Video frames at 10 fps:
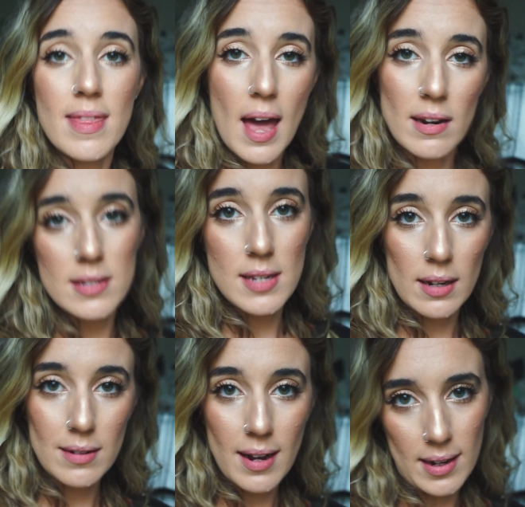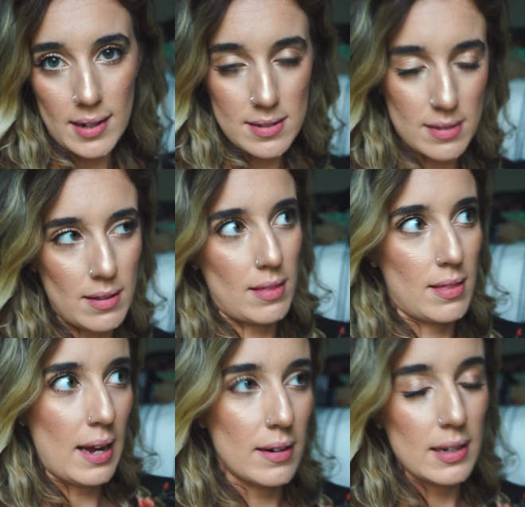That is it, guys.
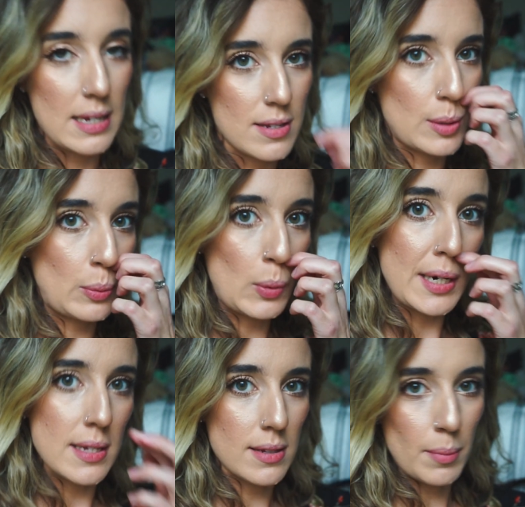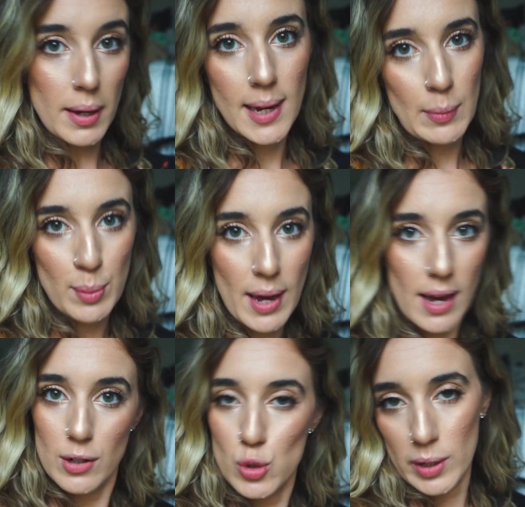That is what is in my camera
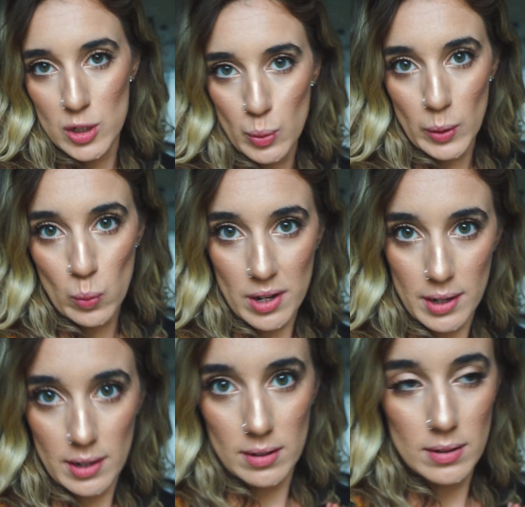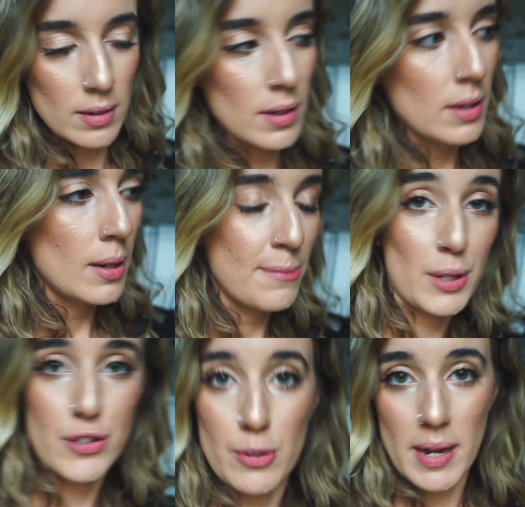bag 2021,
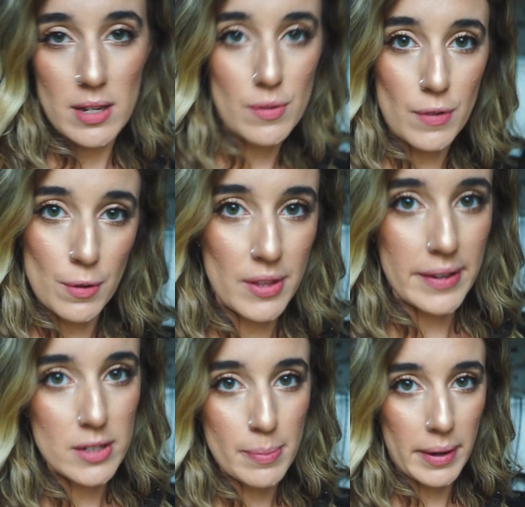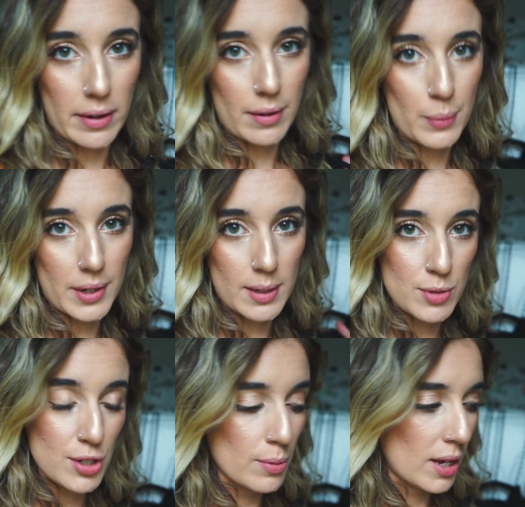plus or minus a few things depending on what
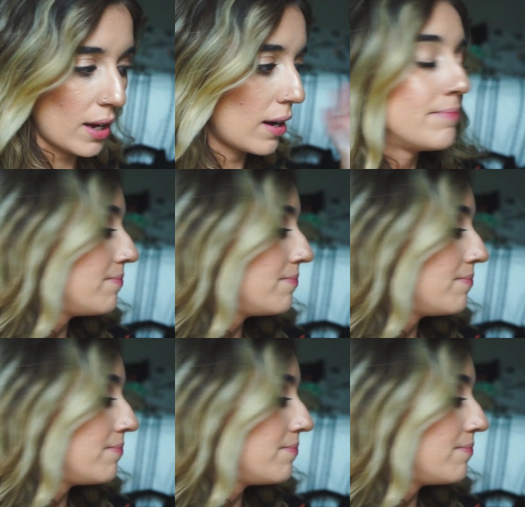I'm doing.